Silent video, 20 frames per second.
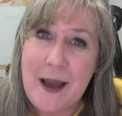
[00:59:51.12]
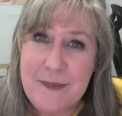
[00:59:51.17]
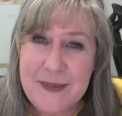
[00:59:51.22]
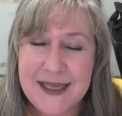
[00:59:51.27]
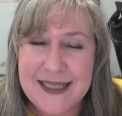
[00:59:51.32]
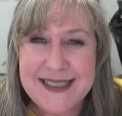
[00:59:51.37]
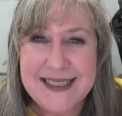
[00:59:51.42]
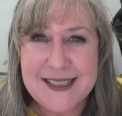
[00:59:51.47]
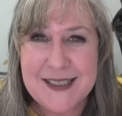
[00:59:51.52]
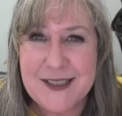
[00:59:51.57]
I'm
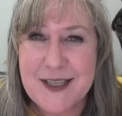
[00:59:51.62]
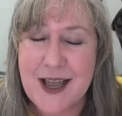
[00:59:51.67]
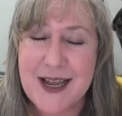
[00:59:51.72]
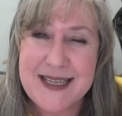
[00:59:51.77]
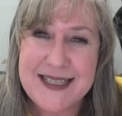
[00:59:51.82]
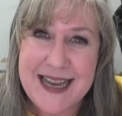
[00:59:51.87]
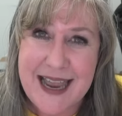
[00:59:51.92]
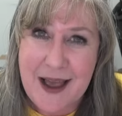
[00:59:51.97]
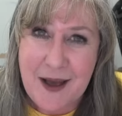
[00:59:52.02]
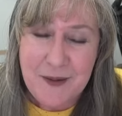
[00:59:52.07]
gonna tilt
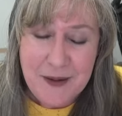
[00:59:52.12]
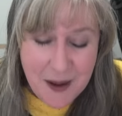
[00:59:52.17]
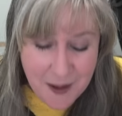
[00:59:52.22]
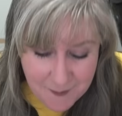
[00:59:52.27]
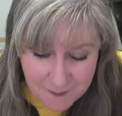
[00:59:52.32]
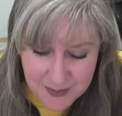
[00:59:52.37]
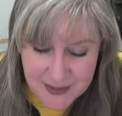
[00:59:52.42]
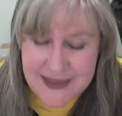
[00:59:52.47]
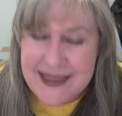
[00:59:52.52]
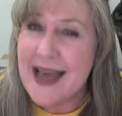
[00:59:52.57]
on down,
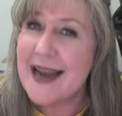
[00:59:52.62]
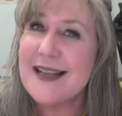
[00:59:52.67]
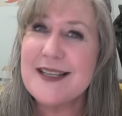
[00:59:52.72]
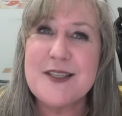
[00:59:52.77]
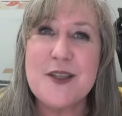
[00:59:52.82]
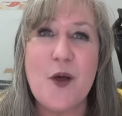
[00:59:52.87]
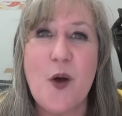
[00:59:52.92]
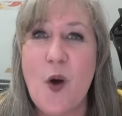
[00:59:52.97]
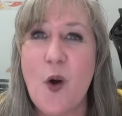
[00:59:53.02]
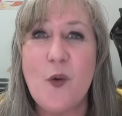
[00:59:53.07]
but that is
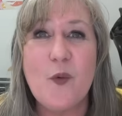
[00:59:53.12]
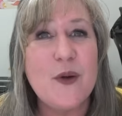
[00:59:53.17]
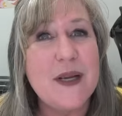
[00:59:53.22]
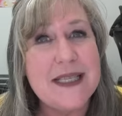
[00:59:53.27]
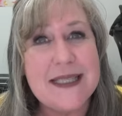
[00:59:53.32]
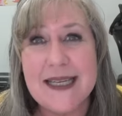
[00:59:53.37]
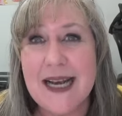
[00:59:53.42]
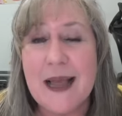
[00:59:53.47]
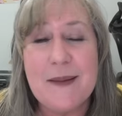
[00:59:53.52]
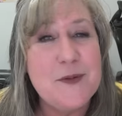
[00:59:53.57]
the whole
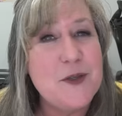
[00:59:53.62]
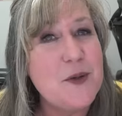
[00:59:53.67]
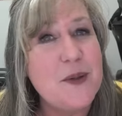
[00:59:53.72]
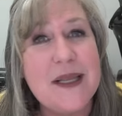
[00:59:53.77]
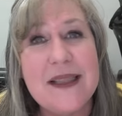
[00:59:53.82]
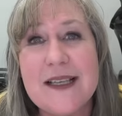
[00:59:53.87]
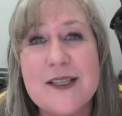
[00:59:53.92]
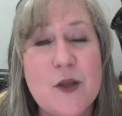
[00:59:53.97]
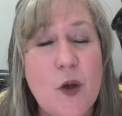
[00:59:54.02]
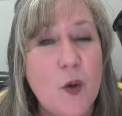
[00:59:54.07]
reason I'm
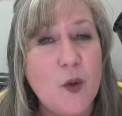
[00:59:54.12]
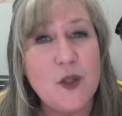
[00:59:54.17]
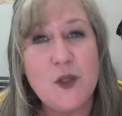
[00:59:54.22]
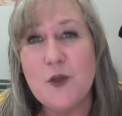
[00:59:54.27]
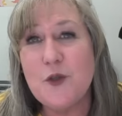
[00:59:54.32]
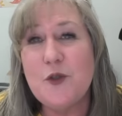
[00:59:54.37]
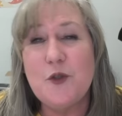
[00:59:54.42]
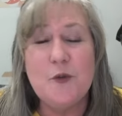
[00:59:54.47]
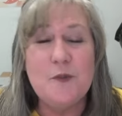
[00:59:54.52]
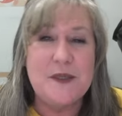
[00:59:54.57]
doing this whole
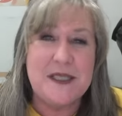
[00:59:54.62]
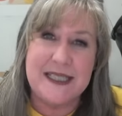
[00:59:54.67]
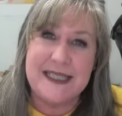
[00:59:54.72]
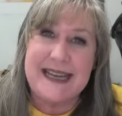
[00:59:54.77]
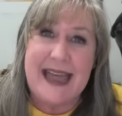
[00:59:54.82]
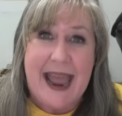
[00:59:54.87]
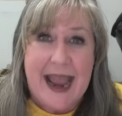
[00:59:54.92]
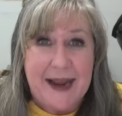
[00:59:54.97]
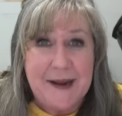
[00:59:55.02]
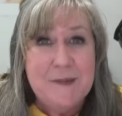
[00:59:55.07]
YouTube
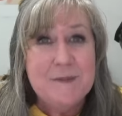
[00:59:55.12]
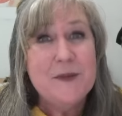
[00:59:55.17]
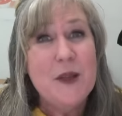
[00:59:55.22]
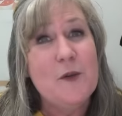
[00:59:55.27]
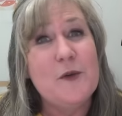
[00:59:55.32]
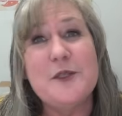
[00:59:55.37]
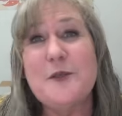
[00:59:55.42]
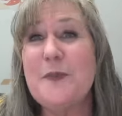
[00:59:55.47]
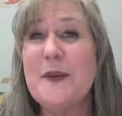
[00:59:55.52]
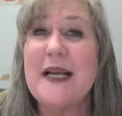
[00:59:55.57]
today,
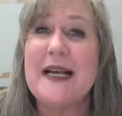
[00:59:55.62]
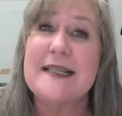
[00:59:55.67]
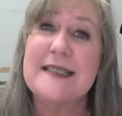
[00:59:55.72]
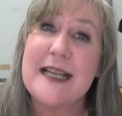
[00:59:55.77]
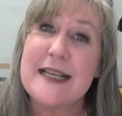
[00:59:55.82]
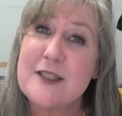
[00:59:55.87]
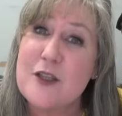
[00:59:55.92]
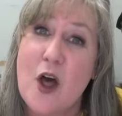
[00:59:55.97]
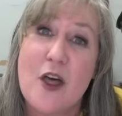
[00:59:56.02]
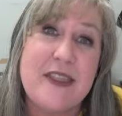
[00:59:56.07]
was because
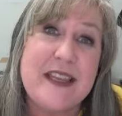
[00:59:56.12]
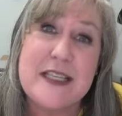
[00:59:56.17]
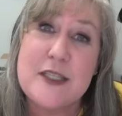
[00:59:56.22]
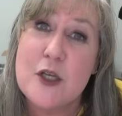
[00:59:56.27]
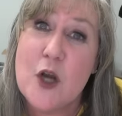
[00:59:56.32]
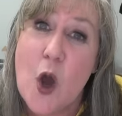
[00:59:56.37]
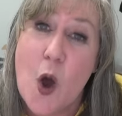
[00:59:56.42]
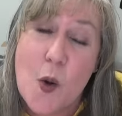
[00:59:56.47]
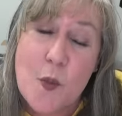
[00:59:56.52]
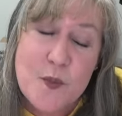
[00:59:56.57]
I saw these
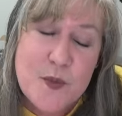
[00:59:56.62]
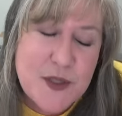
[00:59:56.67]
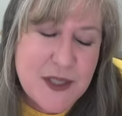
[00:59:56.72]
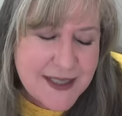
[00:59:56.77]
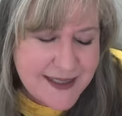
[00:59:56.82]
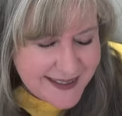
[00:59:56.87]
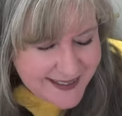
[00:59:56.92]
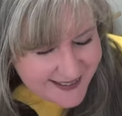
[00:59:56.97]
gnomes.